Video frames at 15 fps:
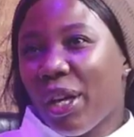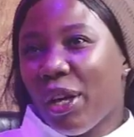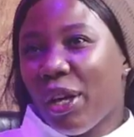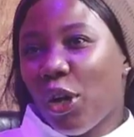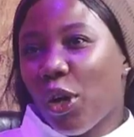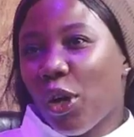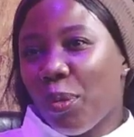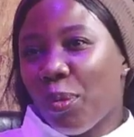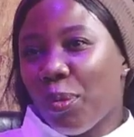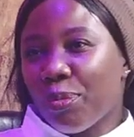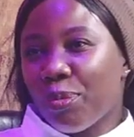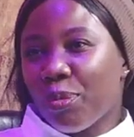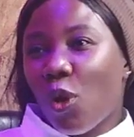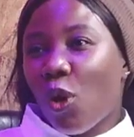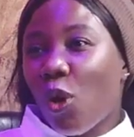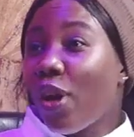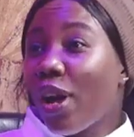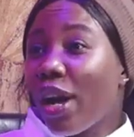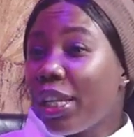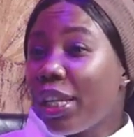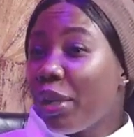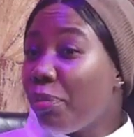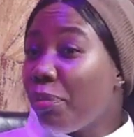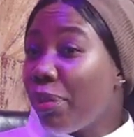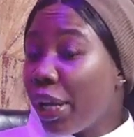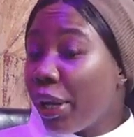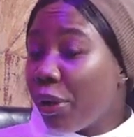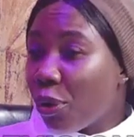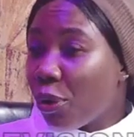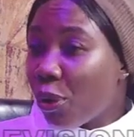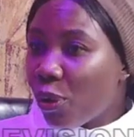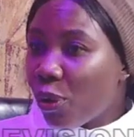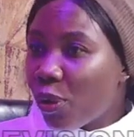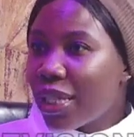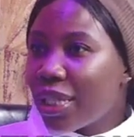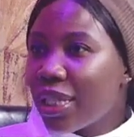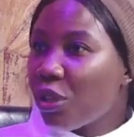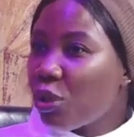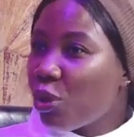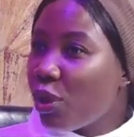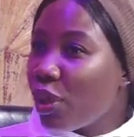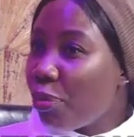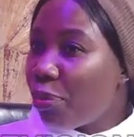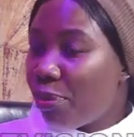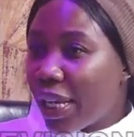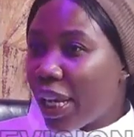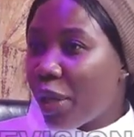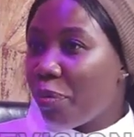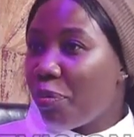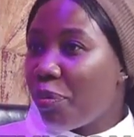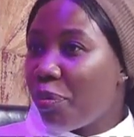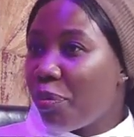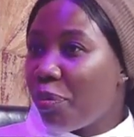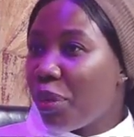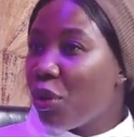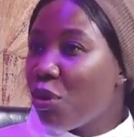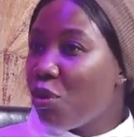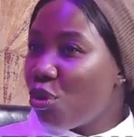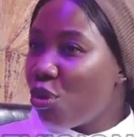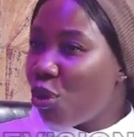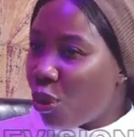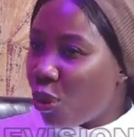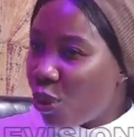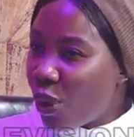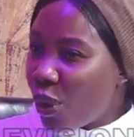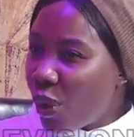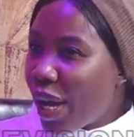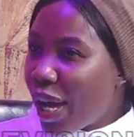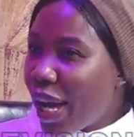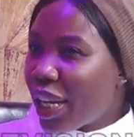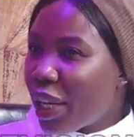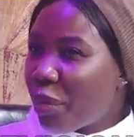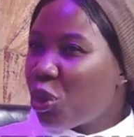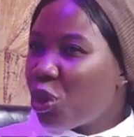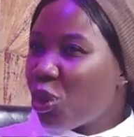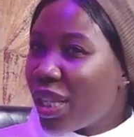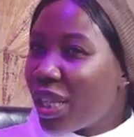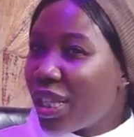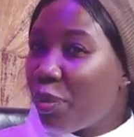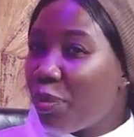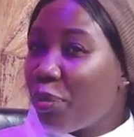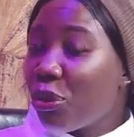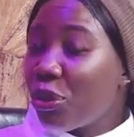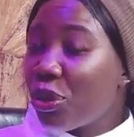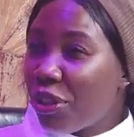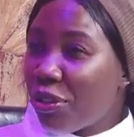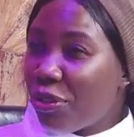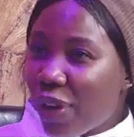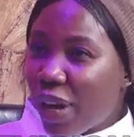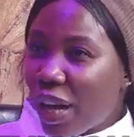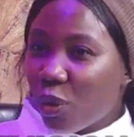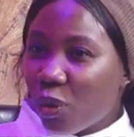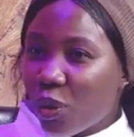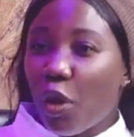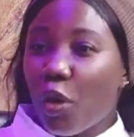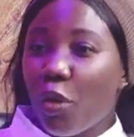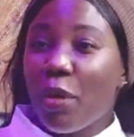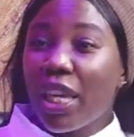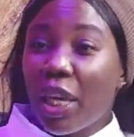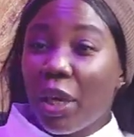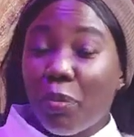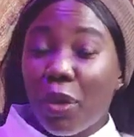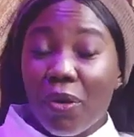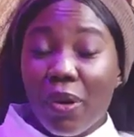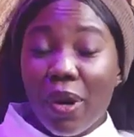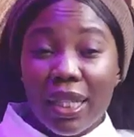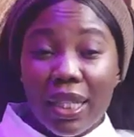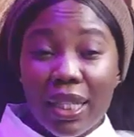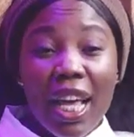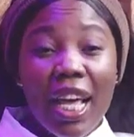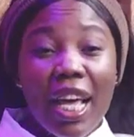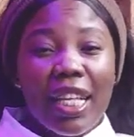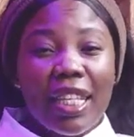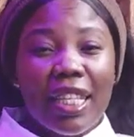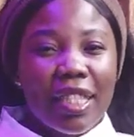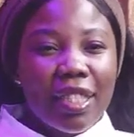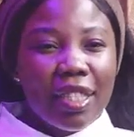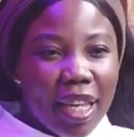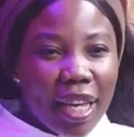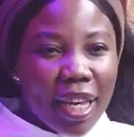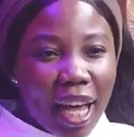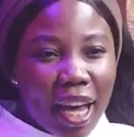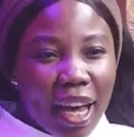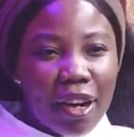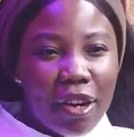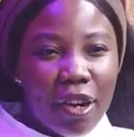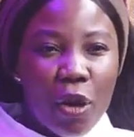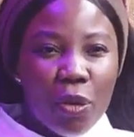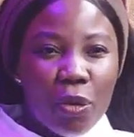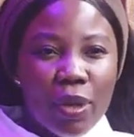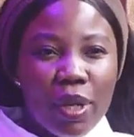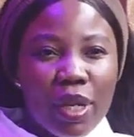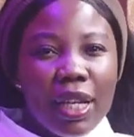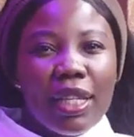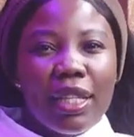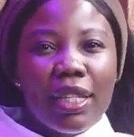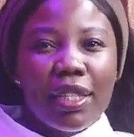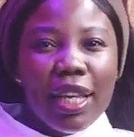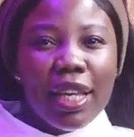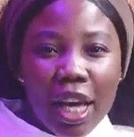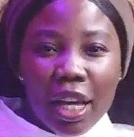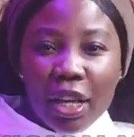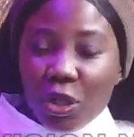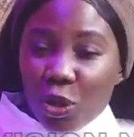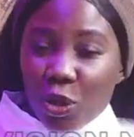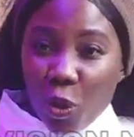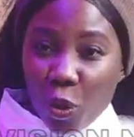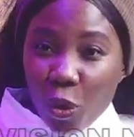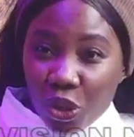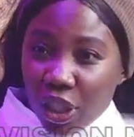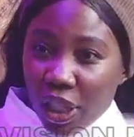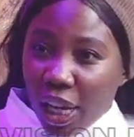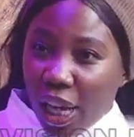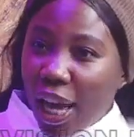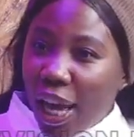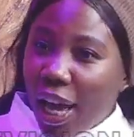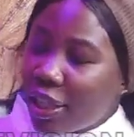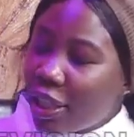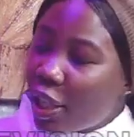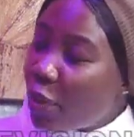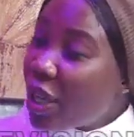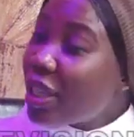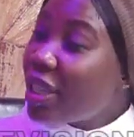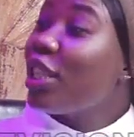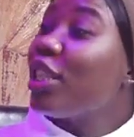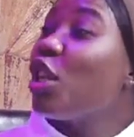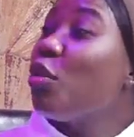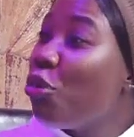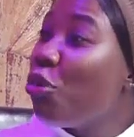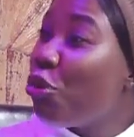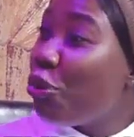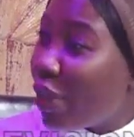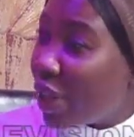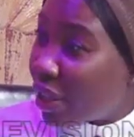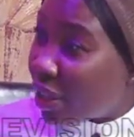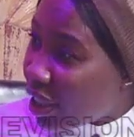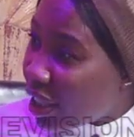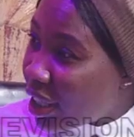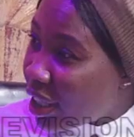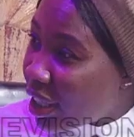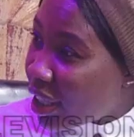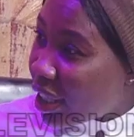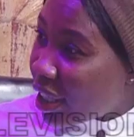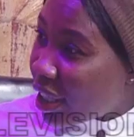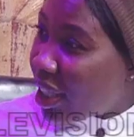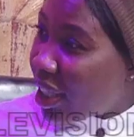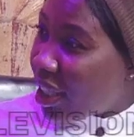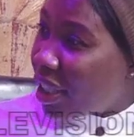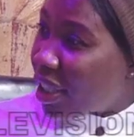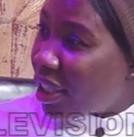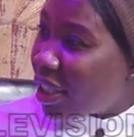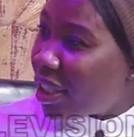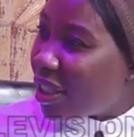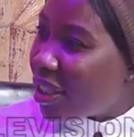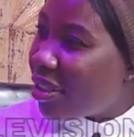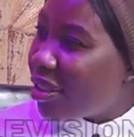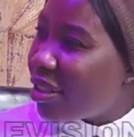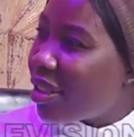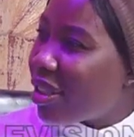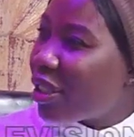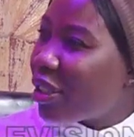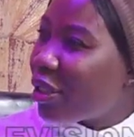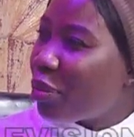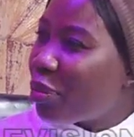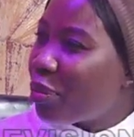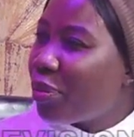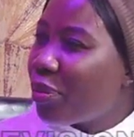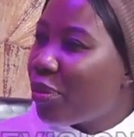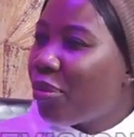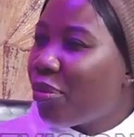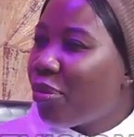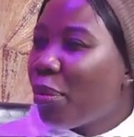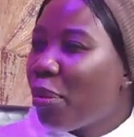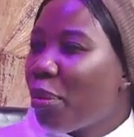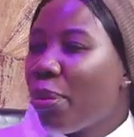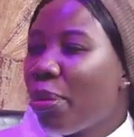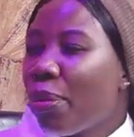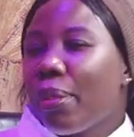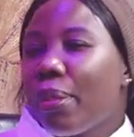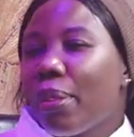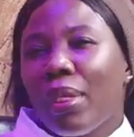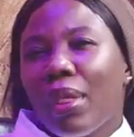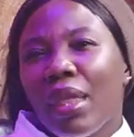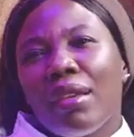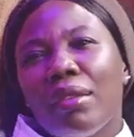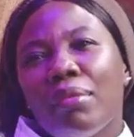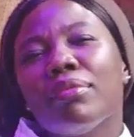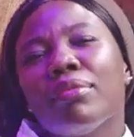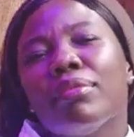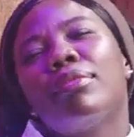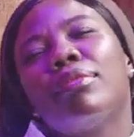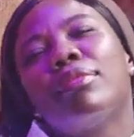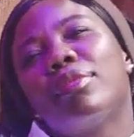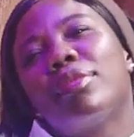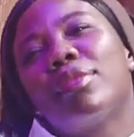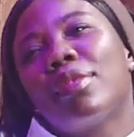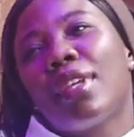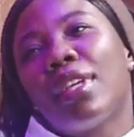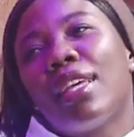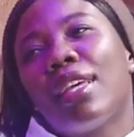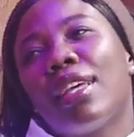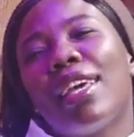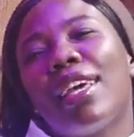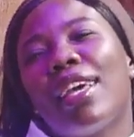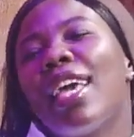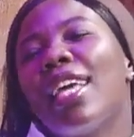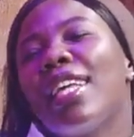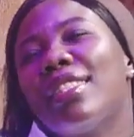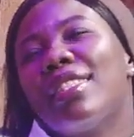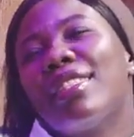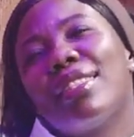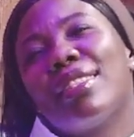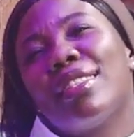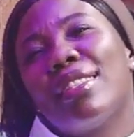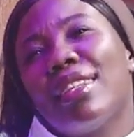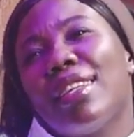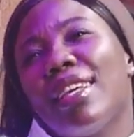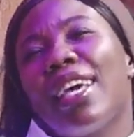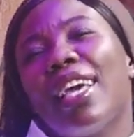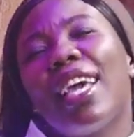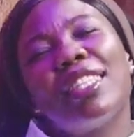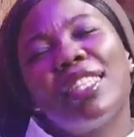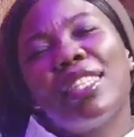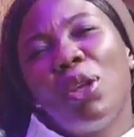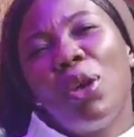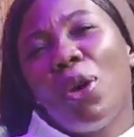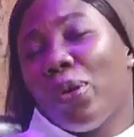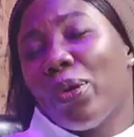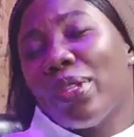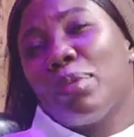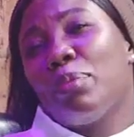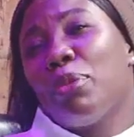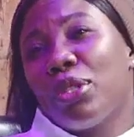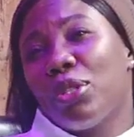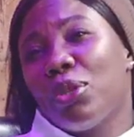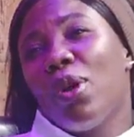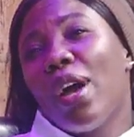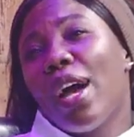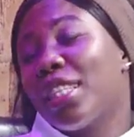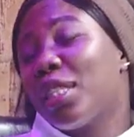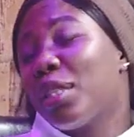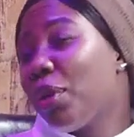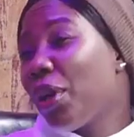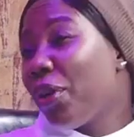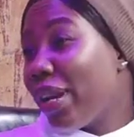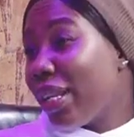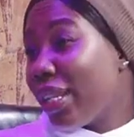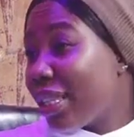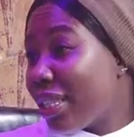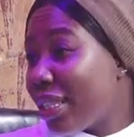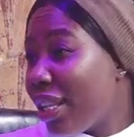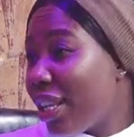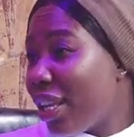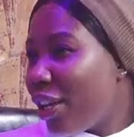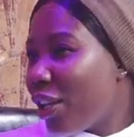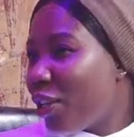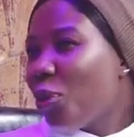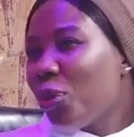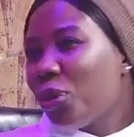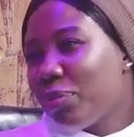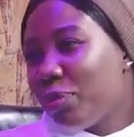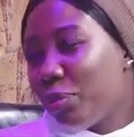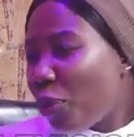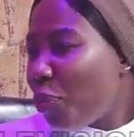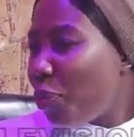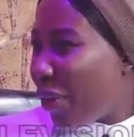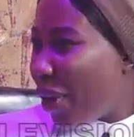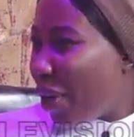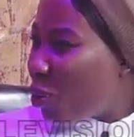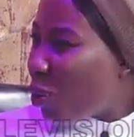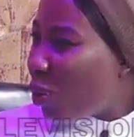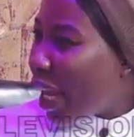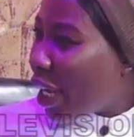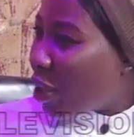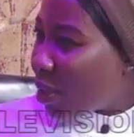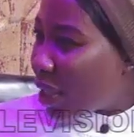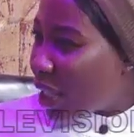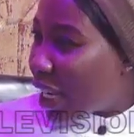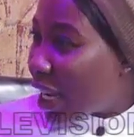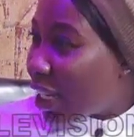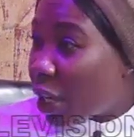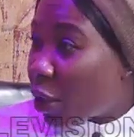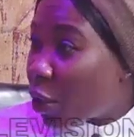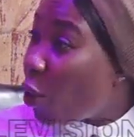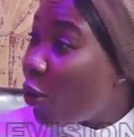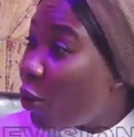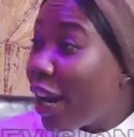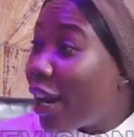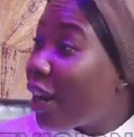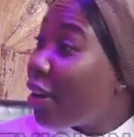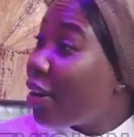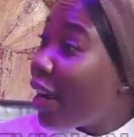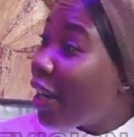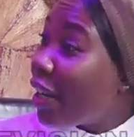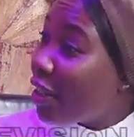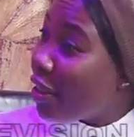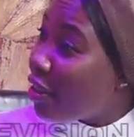hunger didn't play a role. It actually played a big role. And I'm sure it's the pushing factor that will make a parent see that crowd, see that surge, and the person is still moving. Is that enough reason to ignore the safety and welfare of your children, of your child? It's not. But you know, as parents, no parent would like to see their child hungry and crying.